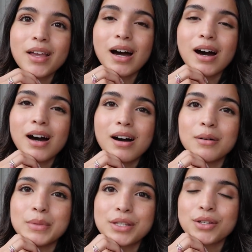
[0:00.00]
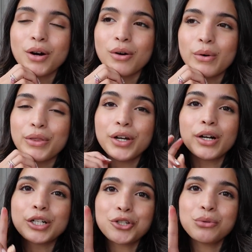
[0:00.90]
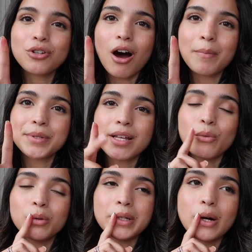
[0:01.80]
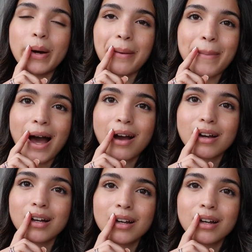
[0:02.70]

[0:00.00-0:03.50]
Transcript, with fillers: Um, so there are two tops that will be going back